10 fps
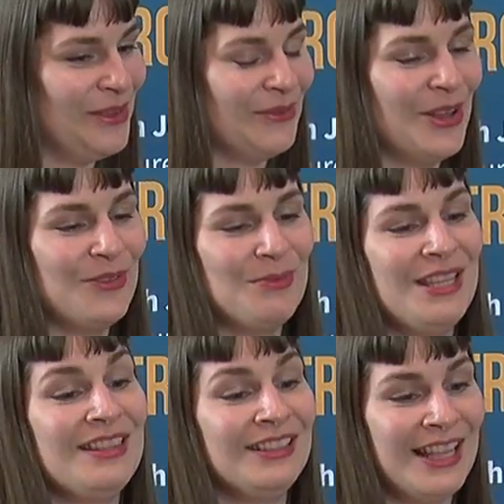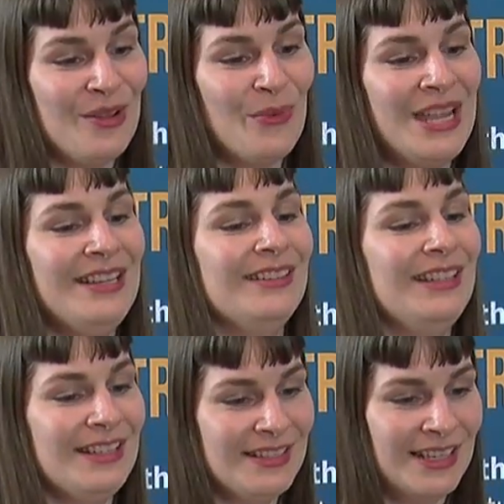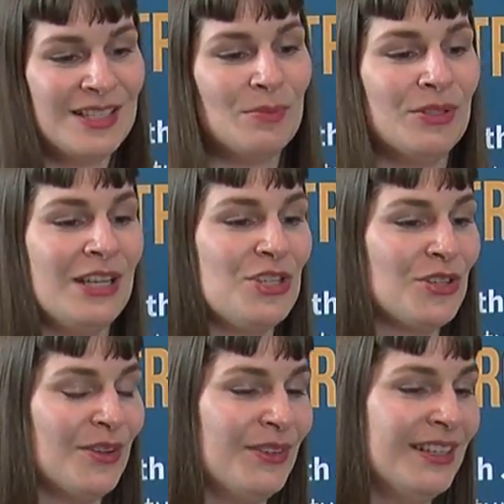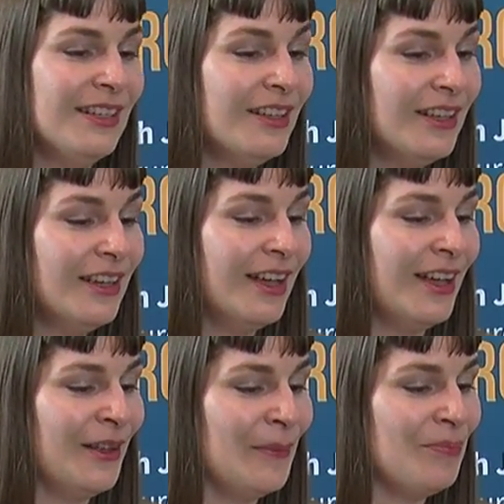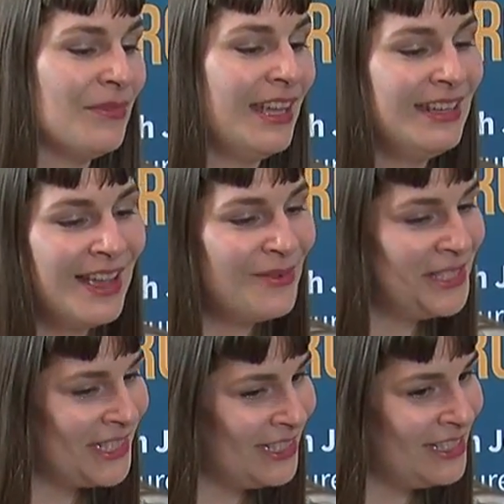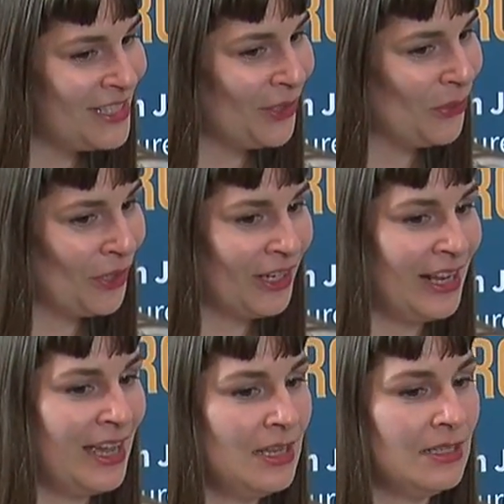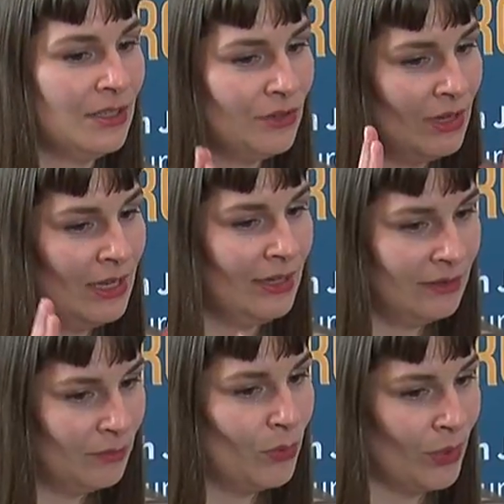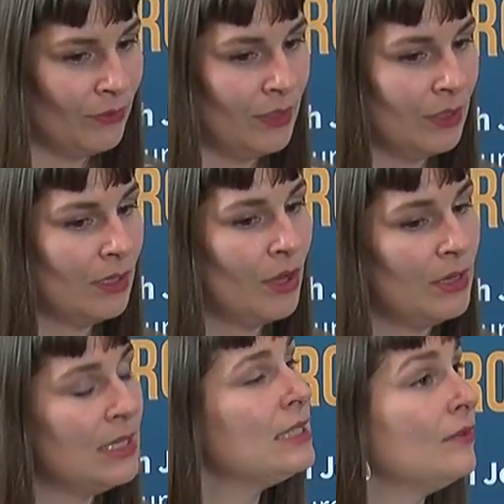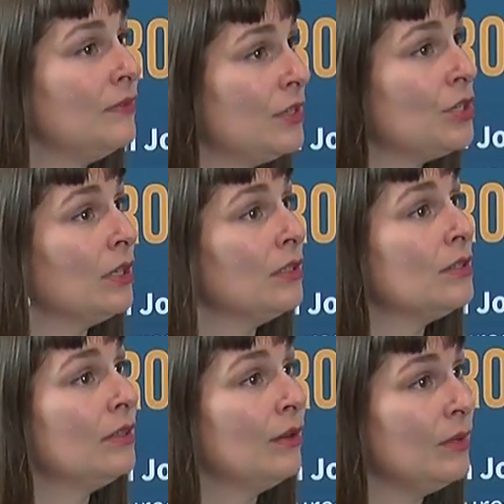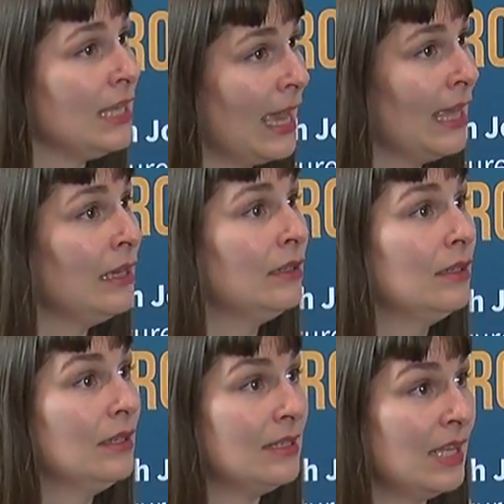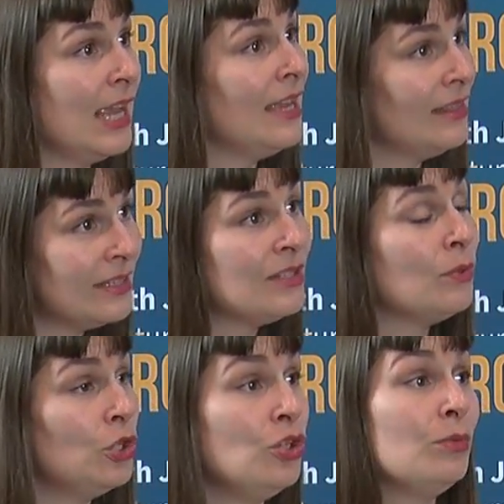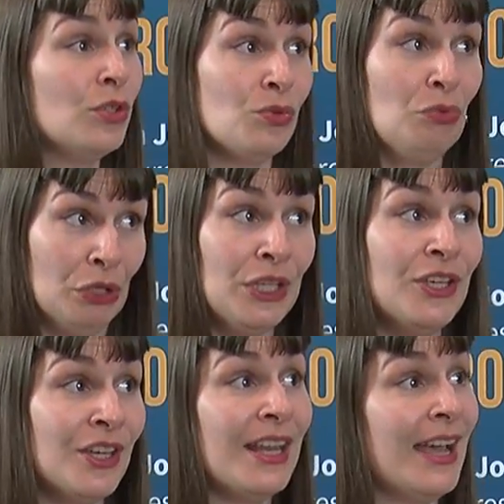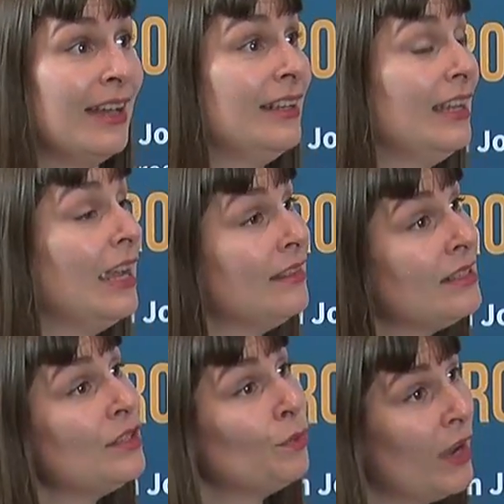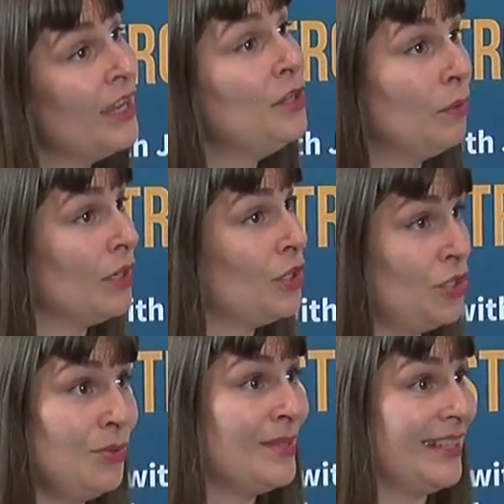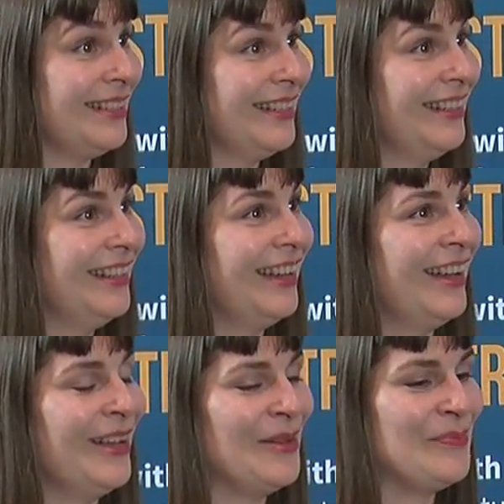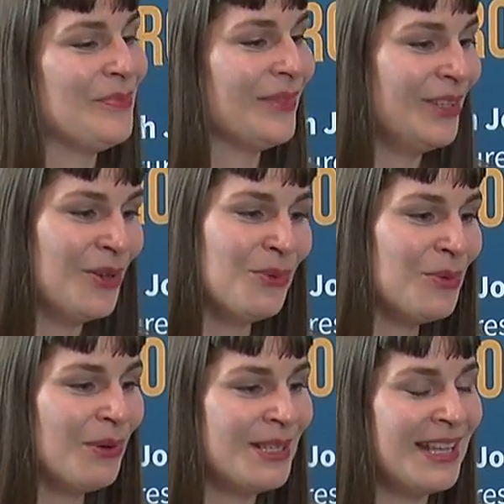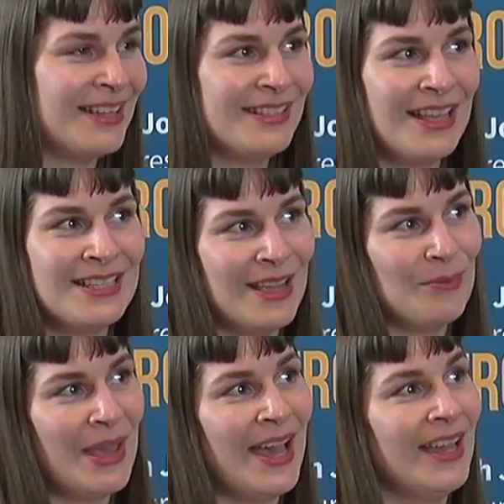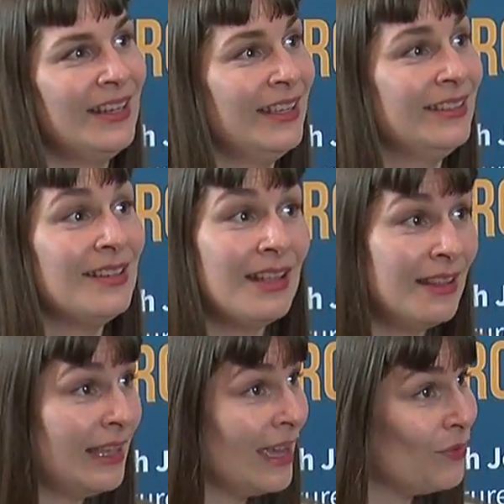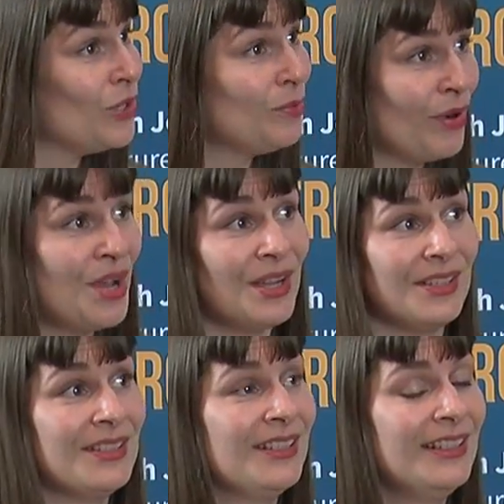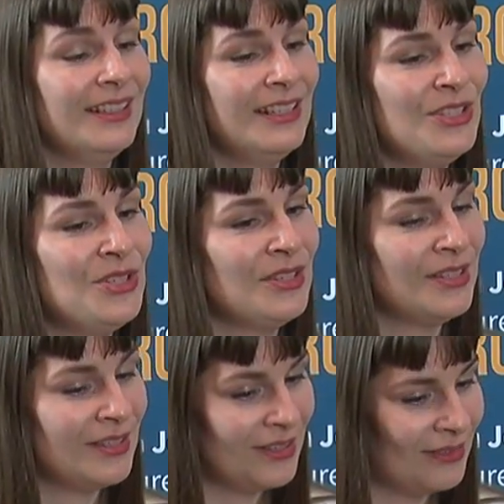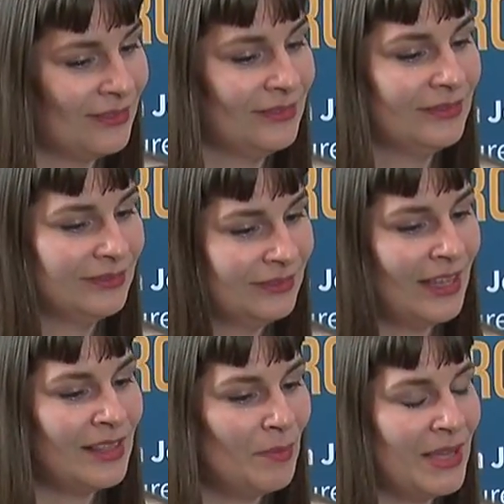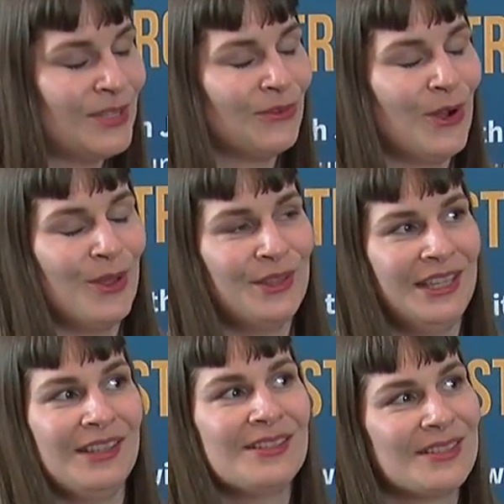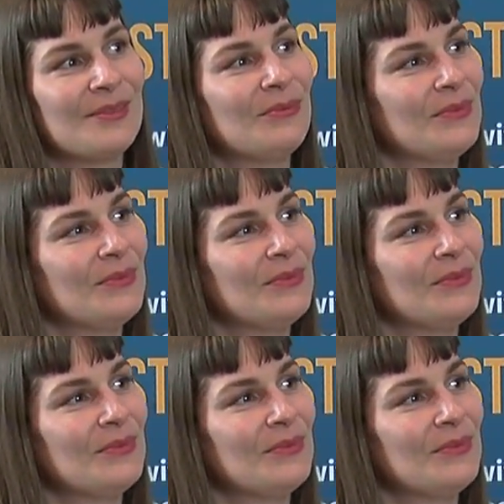involvement, the lightweight, the extensible nature of it. And now we just need to organize and create more of a cohesive vision so that we can say, hey, this is what Joomla is really good at, and this is why you want to choose it. WordPress has that down pat, and they have a good product. It's just not the best for all things.